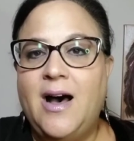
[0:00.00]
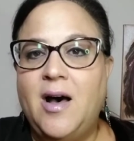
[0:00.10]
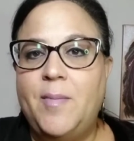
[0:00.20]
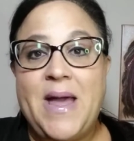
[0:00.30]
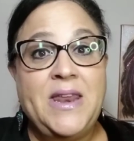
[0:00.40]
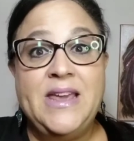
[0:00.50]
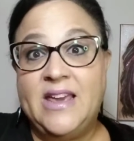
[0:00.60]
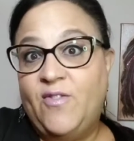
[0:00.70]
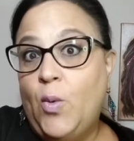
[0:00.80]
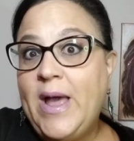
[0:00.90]
Um,
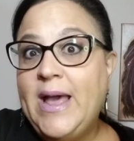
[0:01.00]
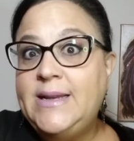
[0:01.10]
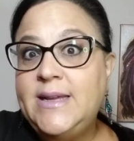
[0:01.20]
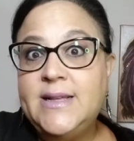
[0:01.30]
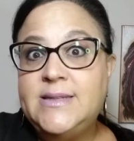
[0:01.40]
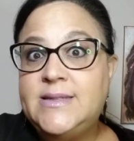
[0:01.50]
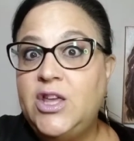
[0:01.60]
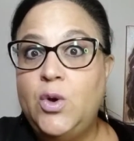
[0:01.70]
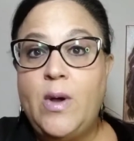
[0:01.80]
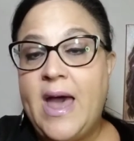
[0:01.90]
any giveaway
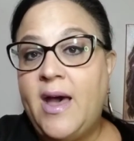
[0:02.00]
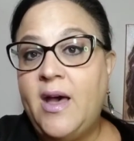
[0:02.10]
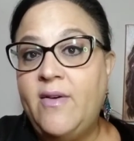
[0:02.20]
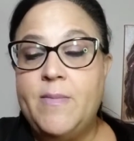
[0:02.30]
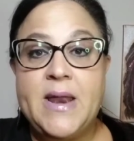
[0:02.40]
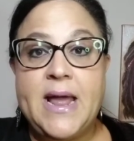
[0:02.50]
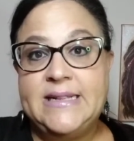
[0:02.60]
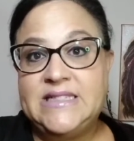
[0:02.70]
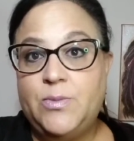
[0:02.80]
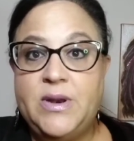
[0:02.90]
ideas that you have. I mean,
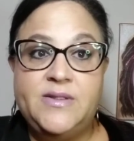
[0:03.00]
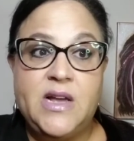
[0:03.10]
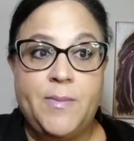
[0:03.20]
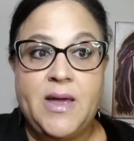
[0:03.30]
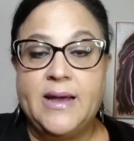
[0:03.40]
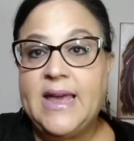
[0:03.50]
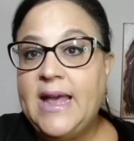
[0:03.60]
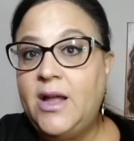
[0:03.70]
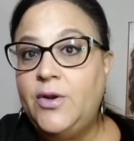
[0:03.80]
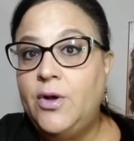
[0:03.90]
I had someone tell me a
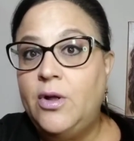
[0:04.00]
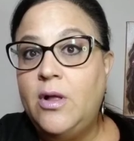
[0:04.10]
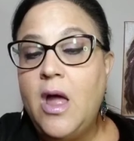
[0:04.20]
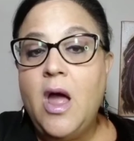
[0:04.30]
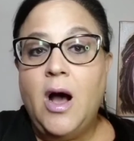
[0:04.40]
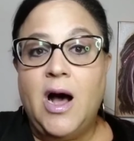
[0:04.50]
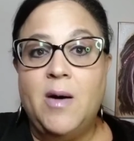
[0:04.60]
candle.